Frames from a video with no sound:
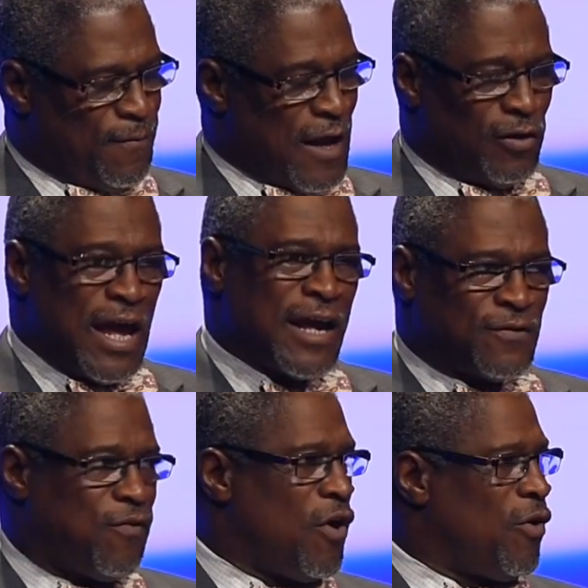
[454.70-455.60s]
Now,
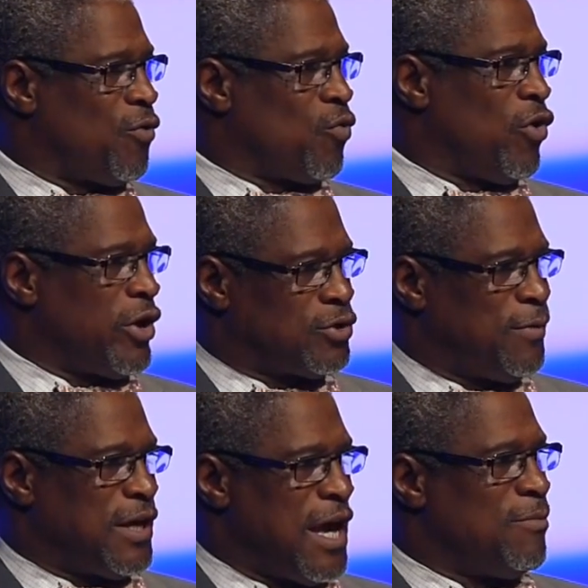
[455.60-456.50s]
last fall, the Royals
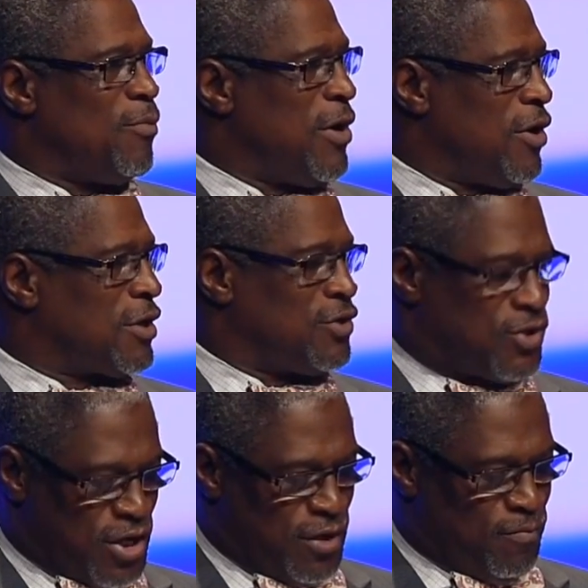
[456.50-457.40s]
became America's
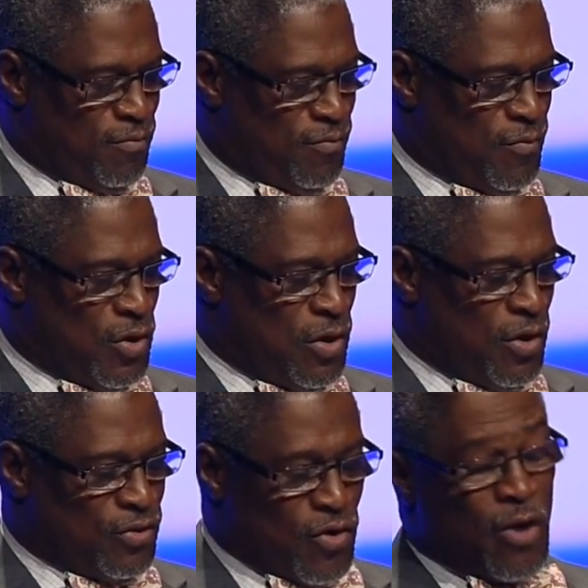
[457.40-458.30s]
team.
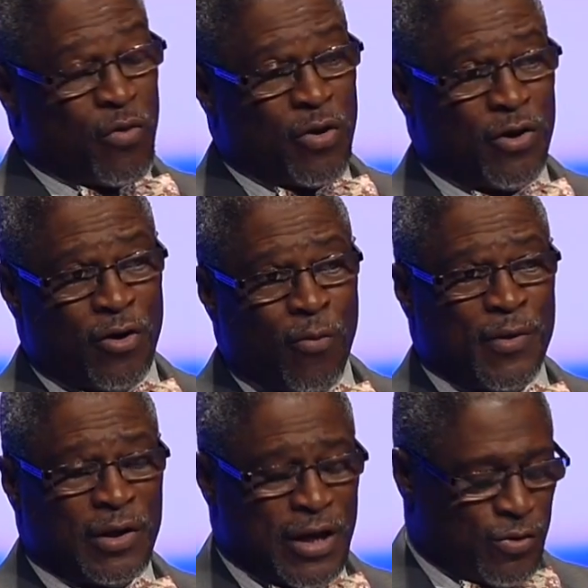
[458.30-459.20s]
So I wrote an
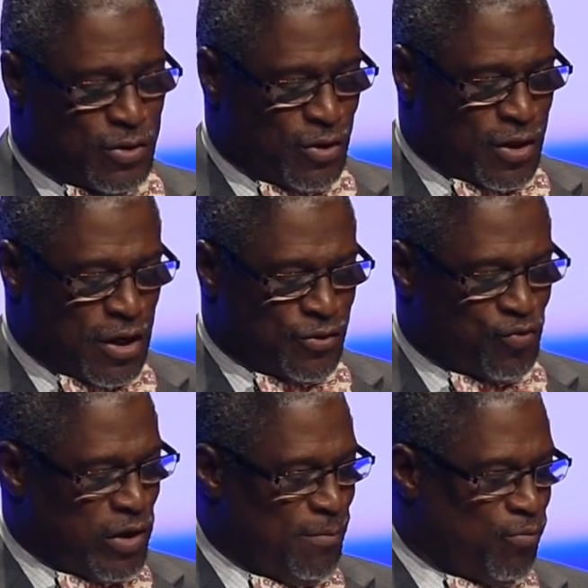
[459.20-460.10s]
open letter to the
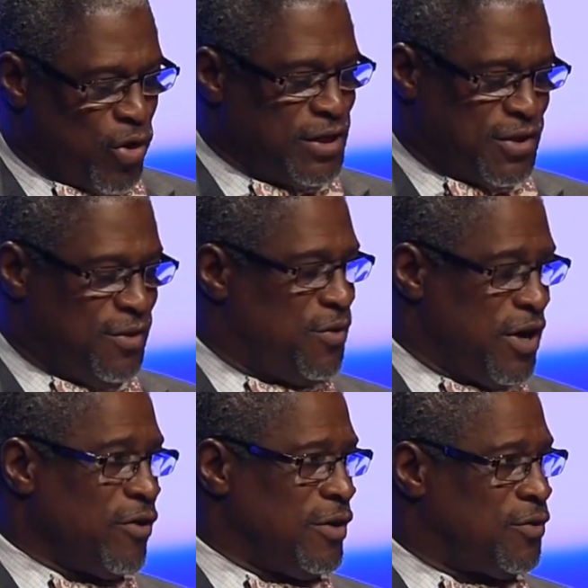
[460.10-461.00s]
country embracing
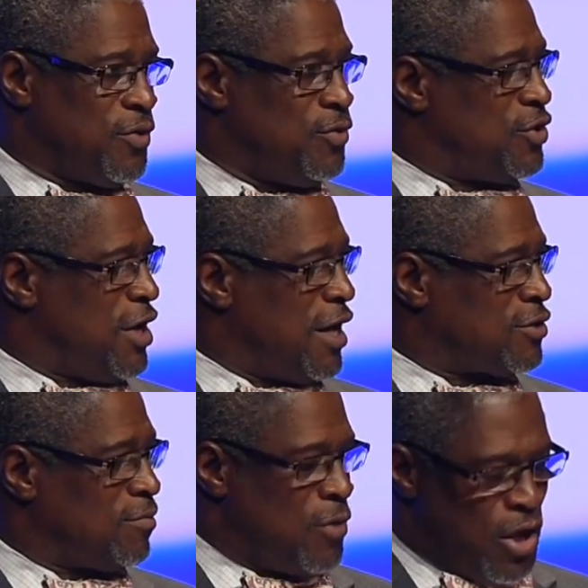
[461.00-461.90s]
their
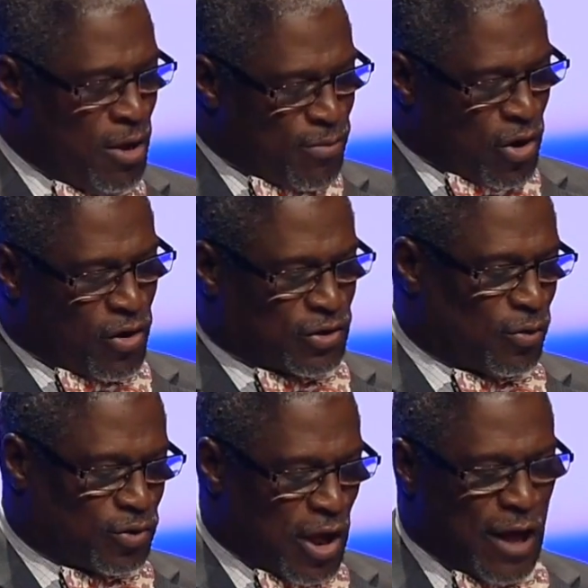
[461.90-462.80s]
enthusiasm, but
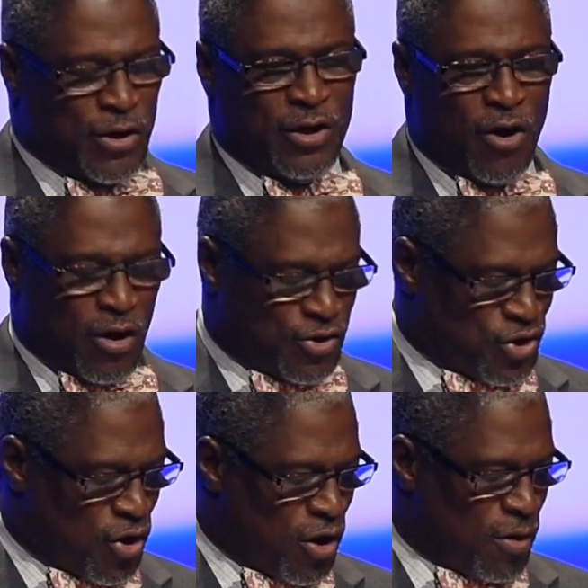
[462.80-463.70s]
also touting our
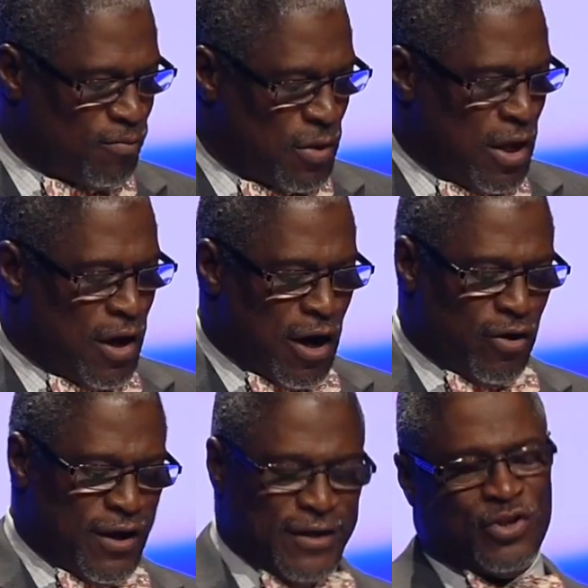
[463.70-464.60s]
charm,
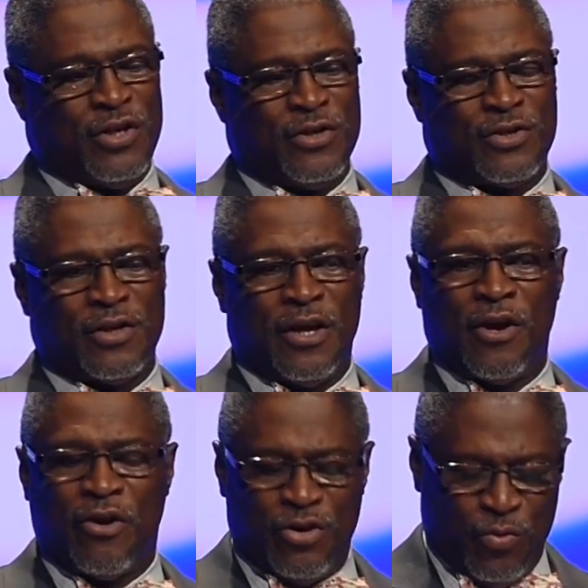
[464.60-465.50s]
our edginess, and
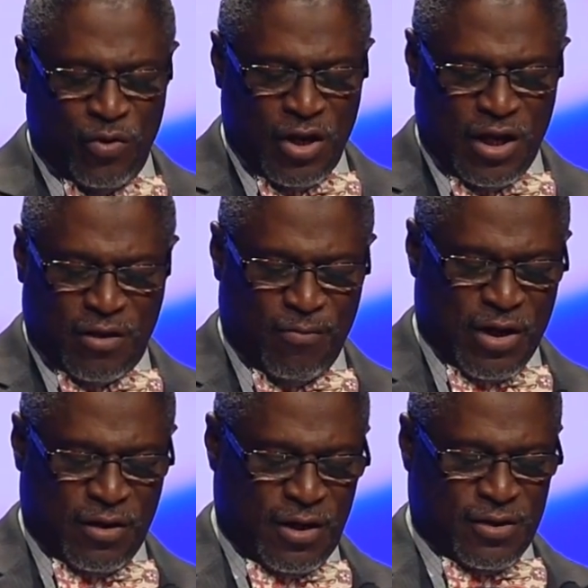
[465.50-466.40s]
our unique
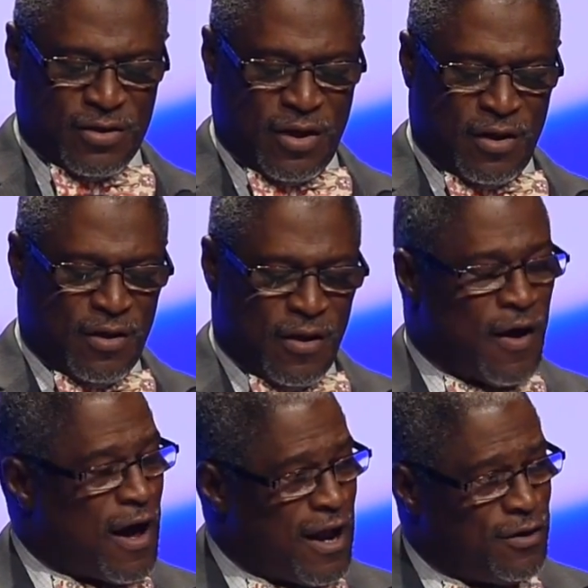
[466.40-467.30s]
amenities.
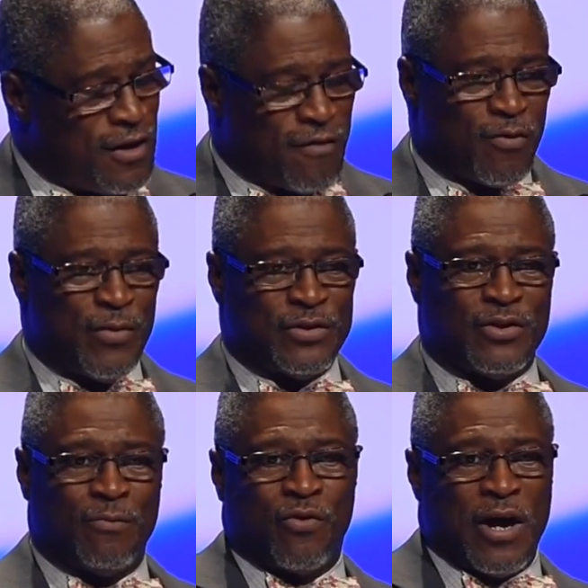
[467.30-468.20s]
I had never been
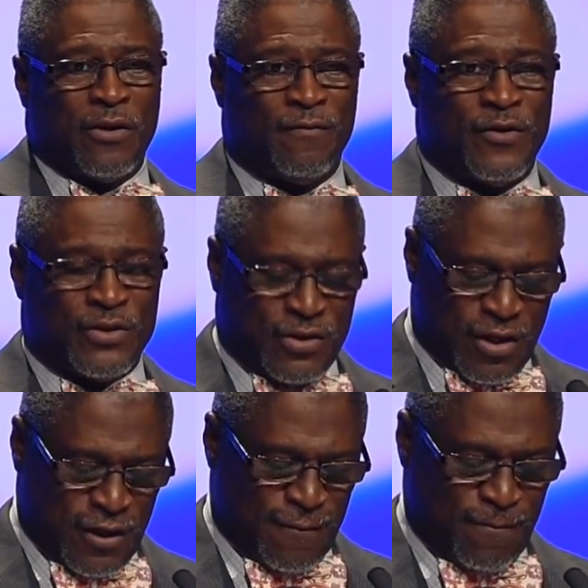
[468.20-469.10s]
so proud of this city.